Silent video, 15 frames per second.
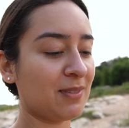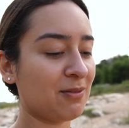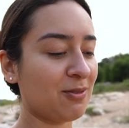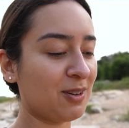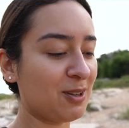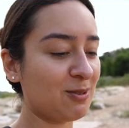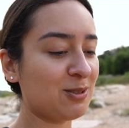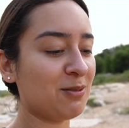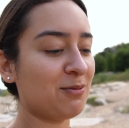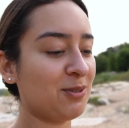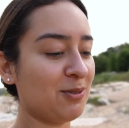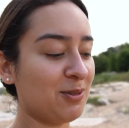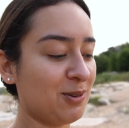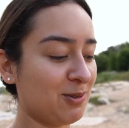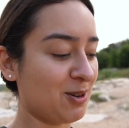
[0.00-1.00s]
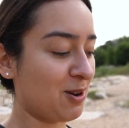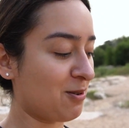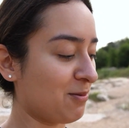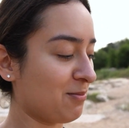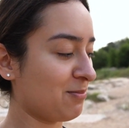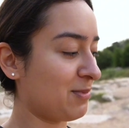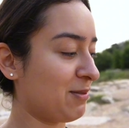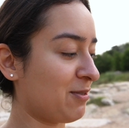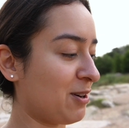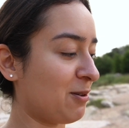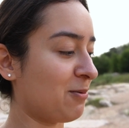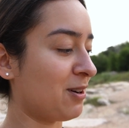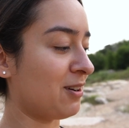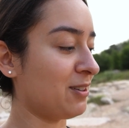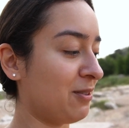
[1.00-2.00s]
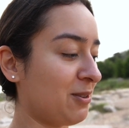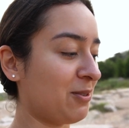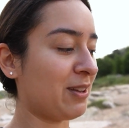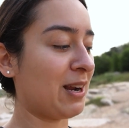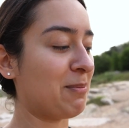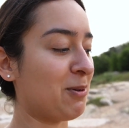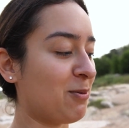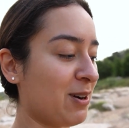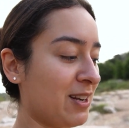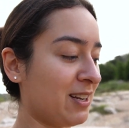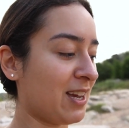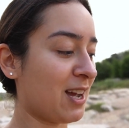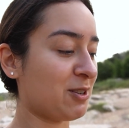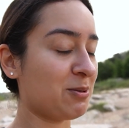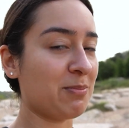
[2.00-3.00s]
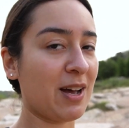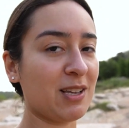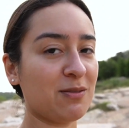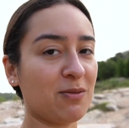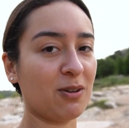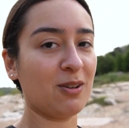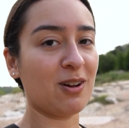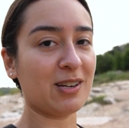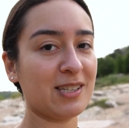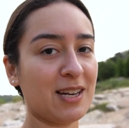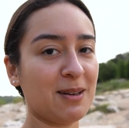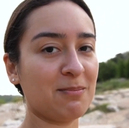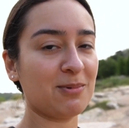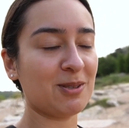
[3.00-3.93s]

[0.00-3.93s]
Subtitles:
For those of you who know me very well, you know that I've been wanting to catch a bass for a long time,